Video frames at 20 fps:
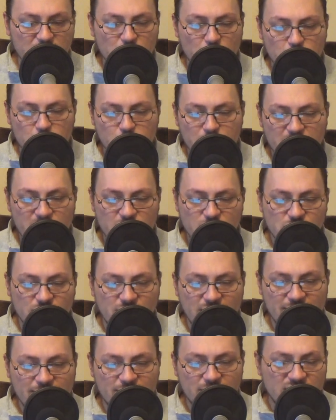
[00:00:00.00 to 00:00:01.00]
with occupation
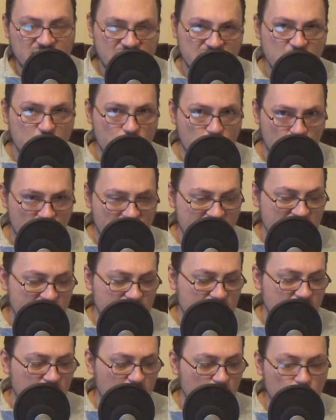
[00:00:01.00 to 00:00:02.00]
levels way
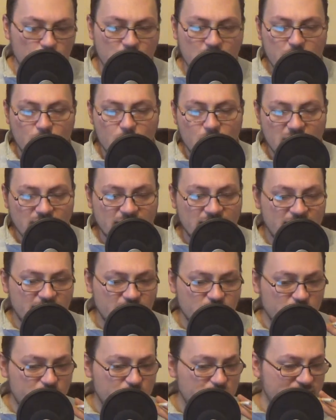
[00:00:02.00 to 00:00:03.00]
below
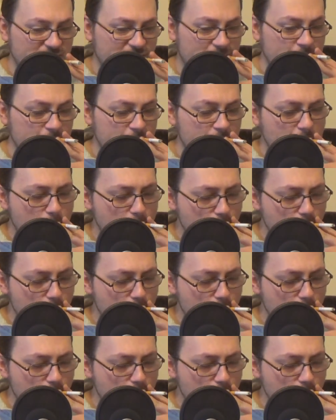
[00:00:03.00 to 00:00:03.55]
100%.